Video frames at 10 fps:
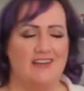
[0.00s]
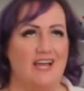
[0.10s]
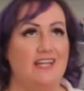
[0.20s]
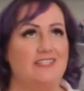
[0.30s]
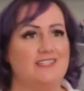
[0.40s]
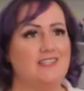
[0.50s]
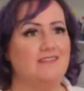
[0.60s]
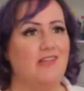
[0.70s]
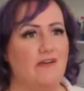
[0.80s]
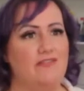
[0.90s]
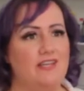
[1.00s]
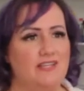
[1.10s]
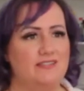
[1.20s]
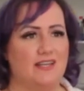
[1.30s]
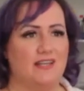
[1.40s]
And I just love
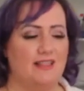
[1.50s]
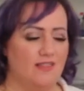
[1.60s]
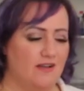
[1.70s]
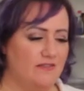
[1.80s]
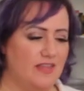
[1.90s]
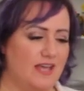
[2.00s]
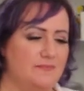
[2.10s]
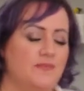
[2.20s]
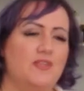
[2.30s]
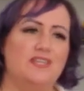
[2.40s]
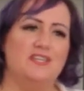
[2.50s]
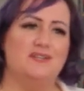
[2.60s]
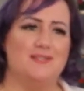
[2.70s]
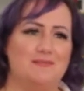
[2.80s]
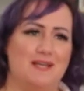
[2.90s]
this. And I love that,
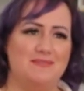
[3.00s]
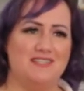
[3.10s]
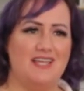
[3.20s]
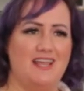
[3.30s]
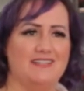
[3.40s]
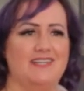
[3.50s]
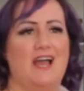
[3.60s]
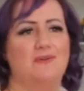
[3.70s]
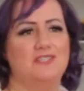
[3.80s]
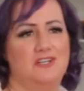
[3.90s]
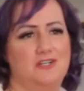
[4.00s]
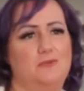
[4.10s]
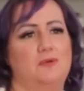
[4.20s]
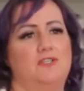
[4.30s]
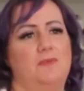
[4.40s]
you know, sometimes it takes an
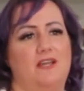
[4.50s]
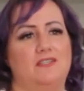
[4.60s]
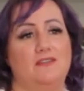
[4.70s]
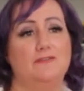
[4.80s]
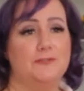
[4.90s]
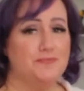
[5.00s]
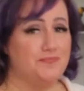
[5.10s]
outsider perspective.